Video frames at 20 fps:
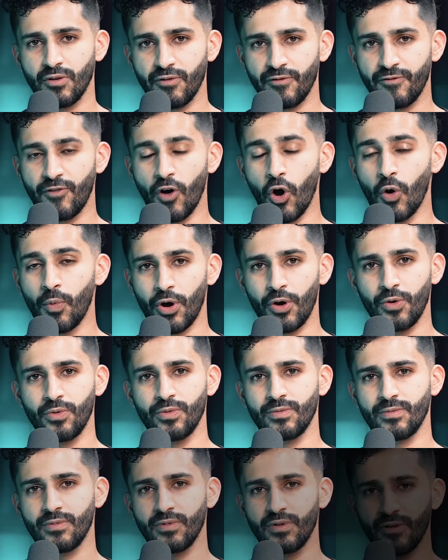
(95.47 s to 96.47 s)
FOMO,
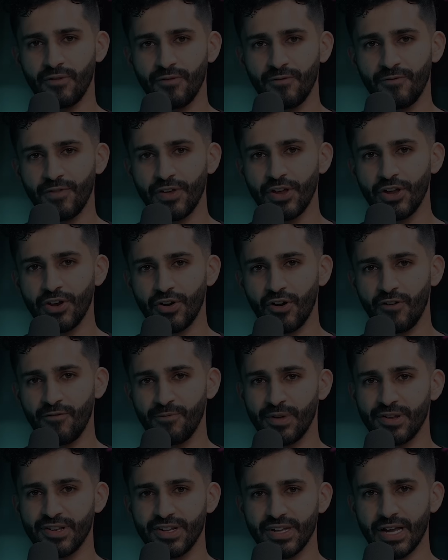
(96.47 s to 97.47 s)
fear of
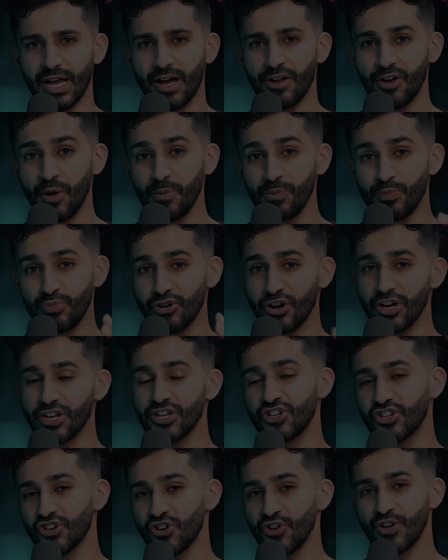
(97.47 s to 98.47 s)
missing out. I'm pretty
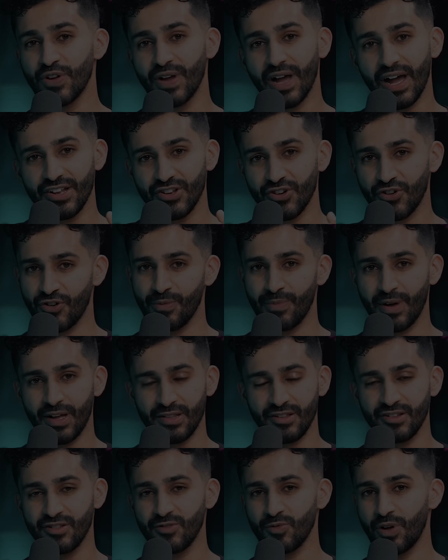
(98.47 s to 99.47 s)
sure you guys heard
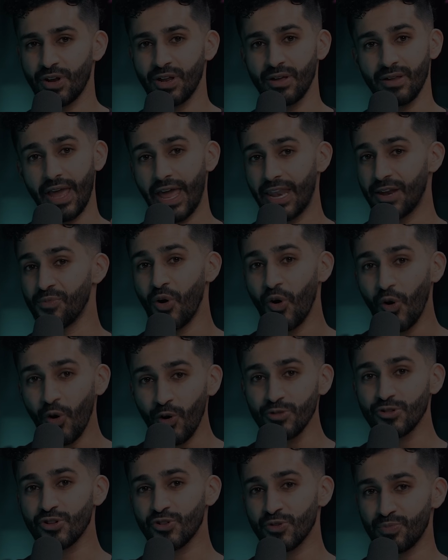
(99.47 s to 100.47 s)
about this one, and I'm
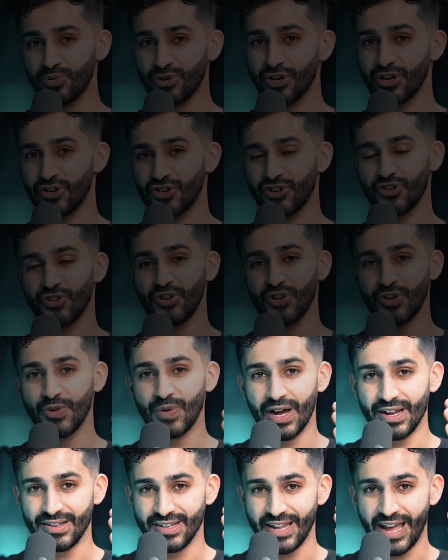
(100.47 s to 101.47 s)
also pretty sure you
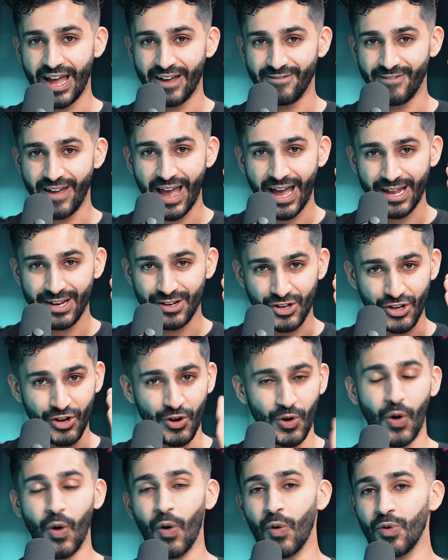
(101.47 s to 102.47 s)
guys have had
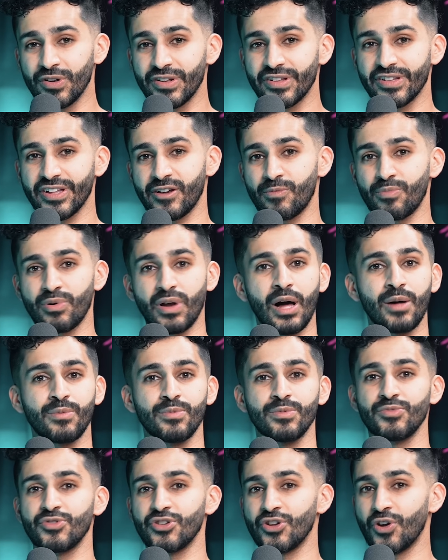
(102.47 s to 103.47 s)
your own set of
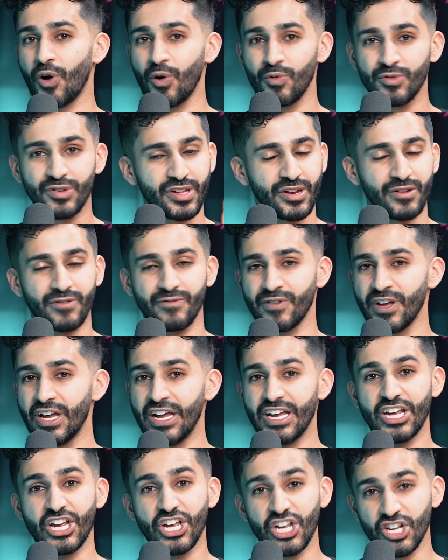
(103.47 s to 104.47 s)
problems, your own set of
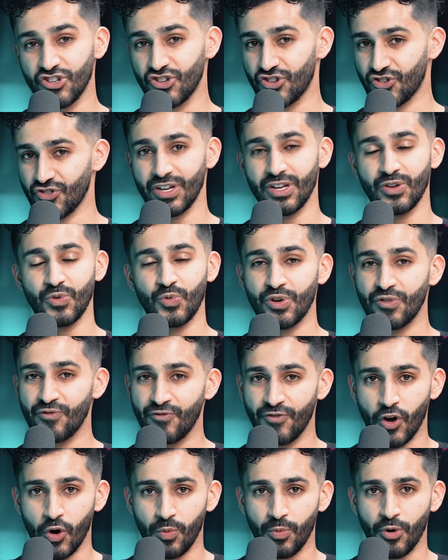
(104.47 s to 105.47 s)
history with
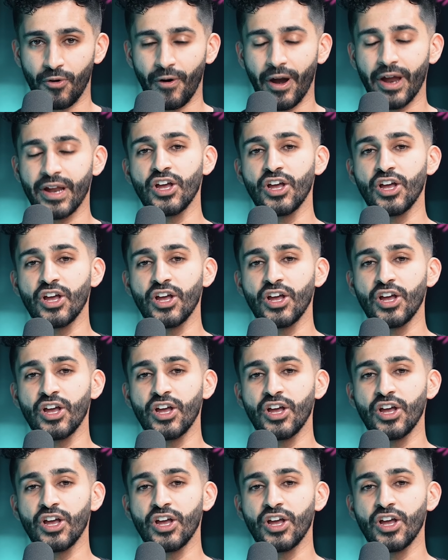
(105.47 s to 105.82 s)
FOMO, right?